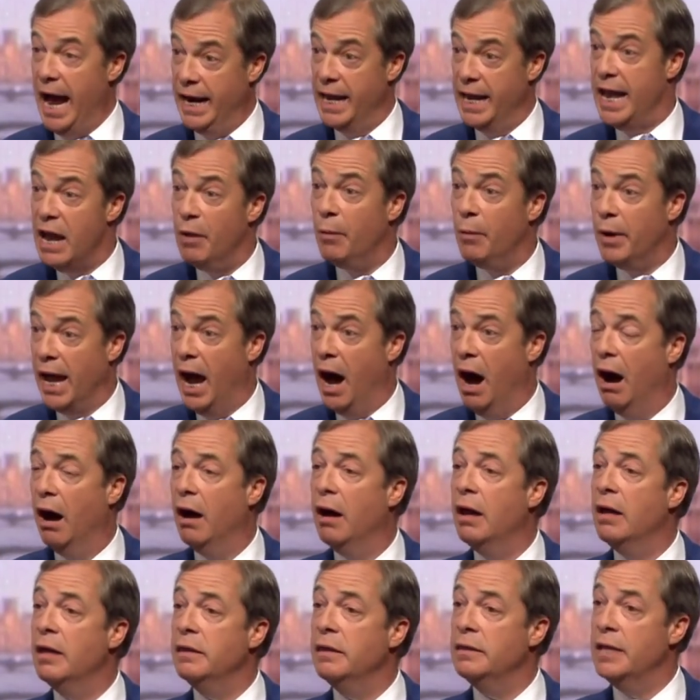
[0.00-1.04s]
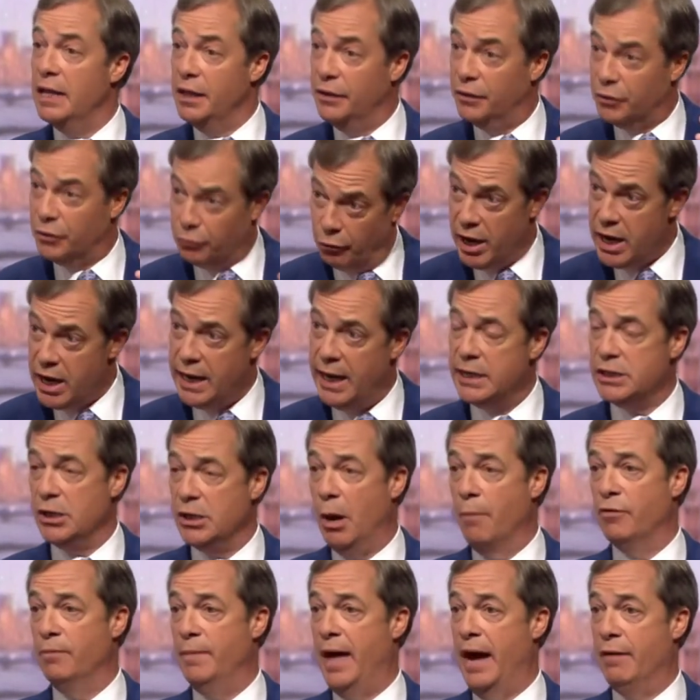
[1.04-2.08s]
And here we are, nearly 3
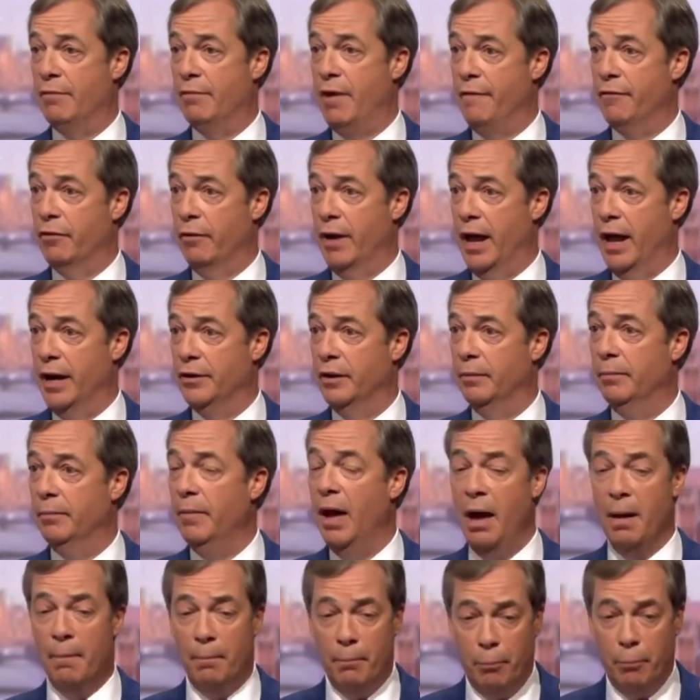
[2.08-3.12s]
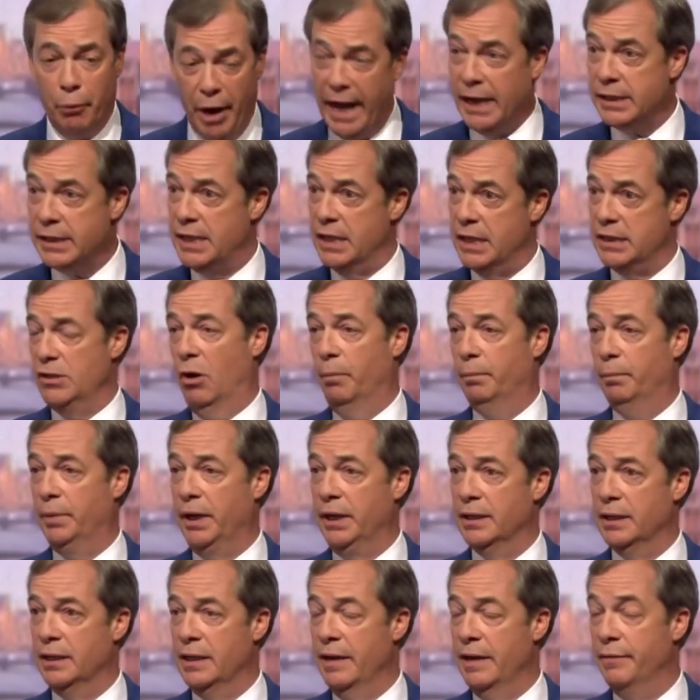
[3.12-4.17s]
years on from that referendum. Brexit's not
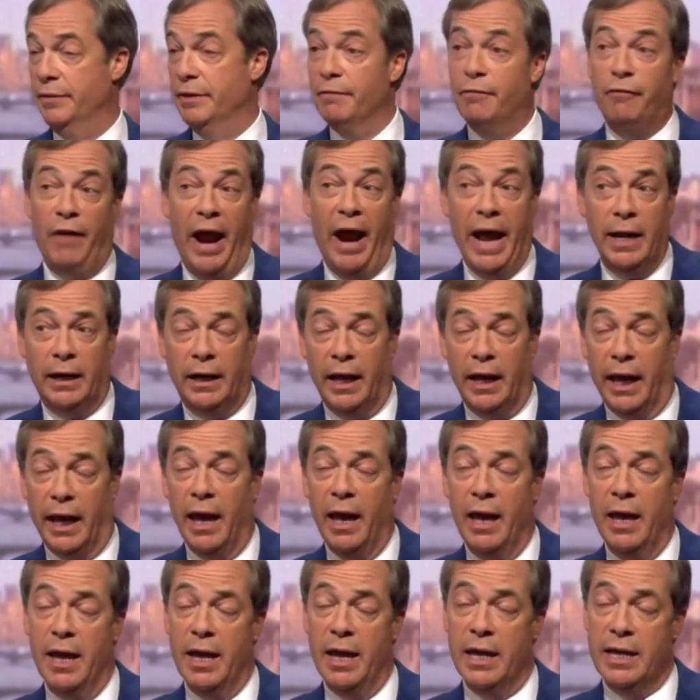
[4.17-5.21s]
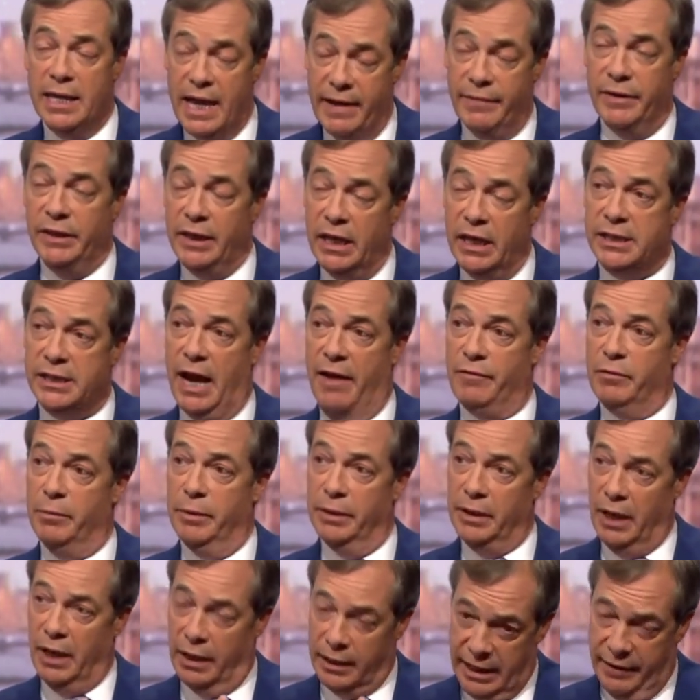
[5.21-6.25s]
been delivered. And frankly, given this
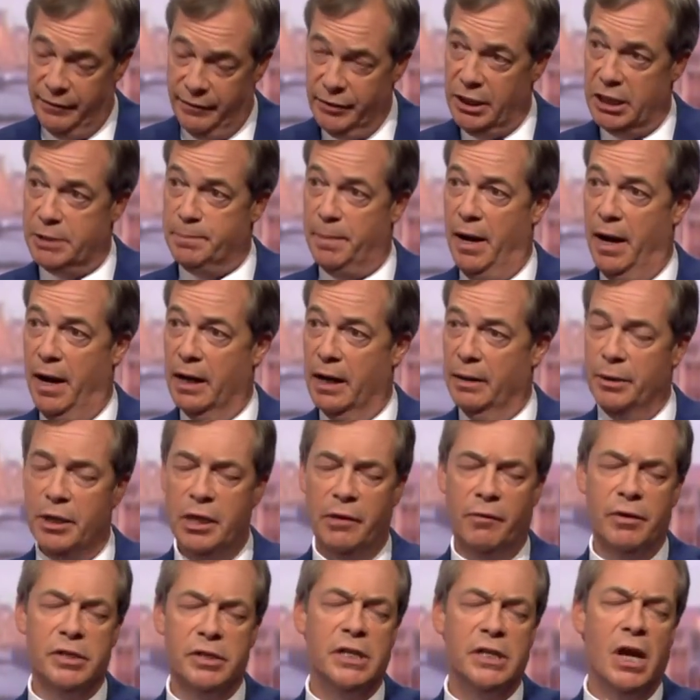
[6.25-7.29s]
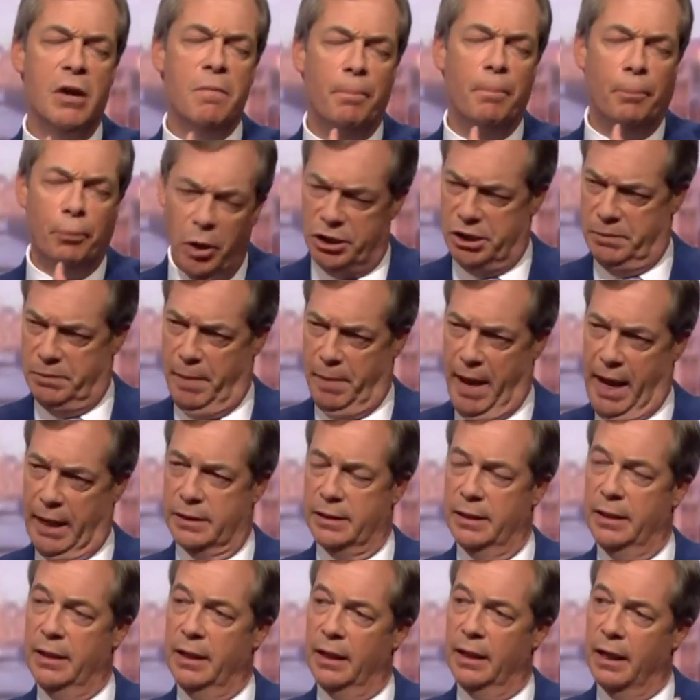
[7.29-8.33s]
government and given this parliament, there is no
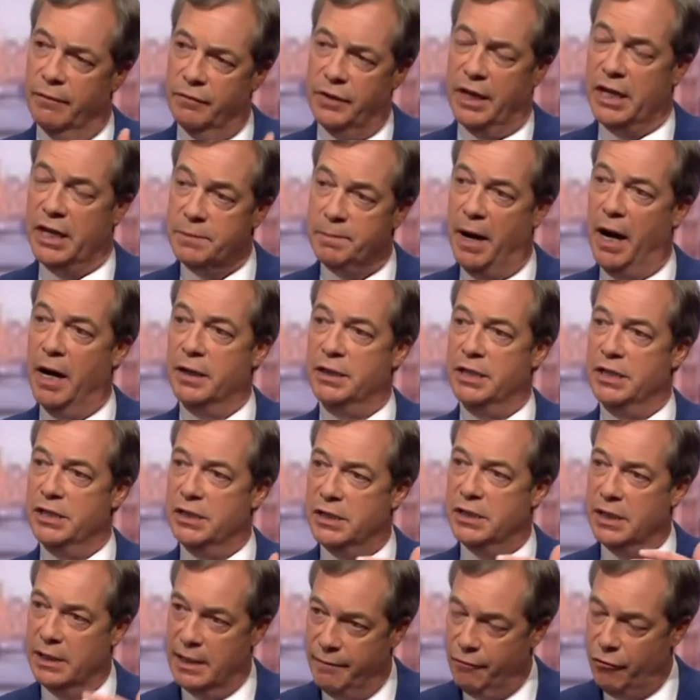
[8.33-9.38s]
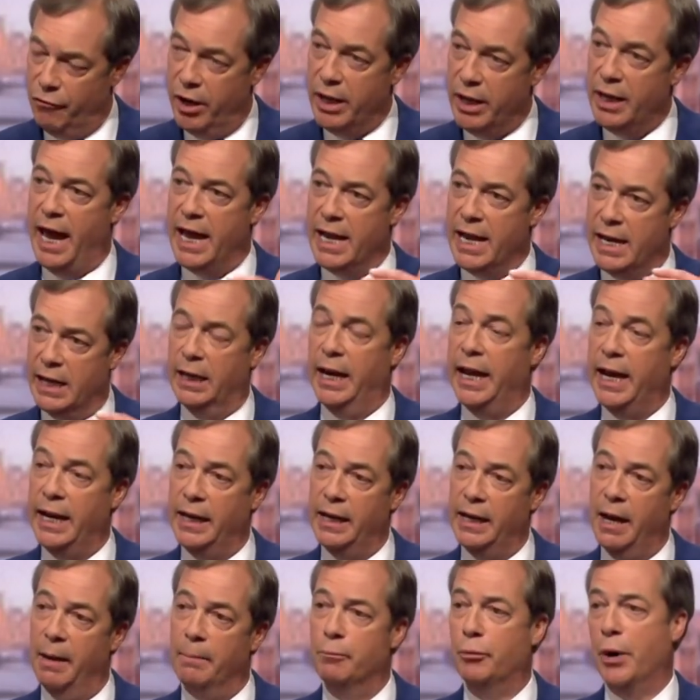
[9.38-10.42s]
prospect of these parties delivering a
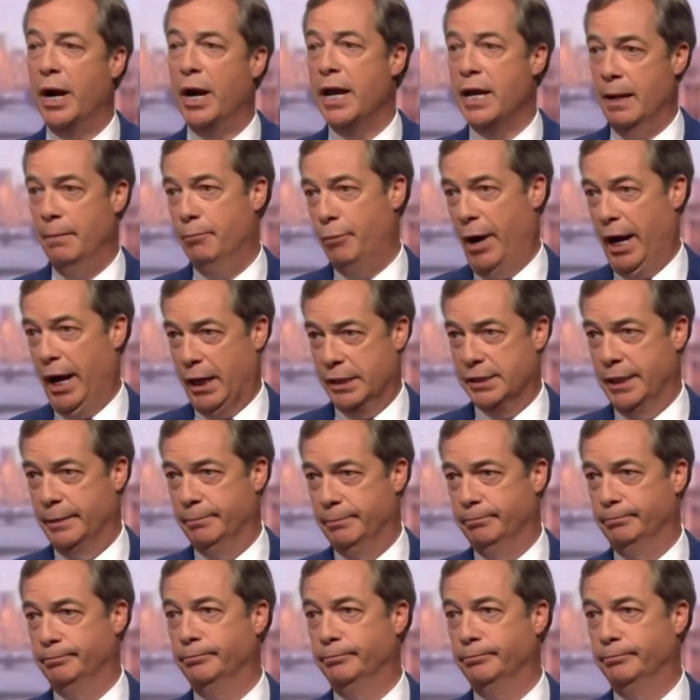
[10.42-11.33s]
clean break Brexit.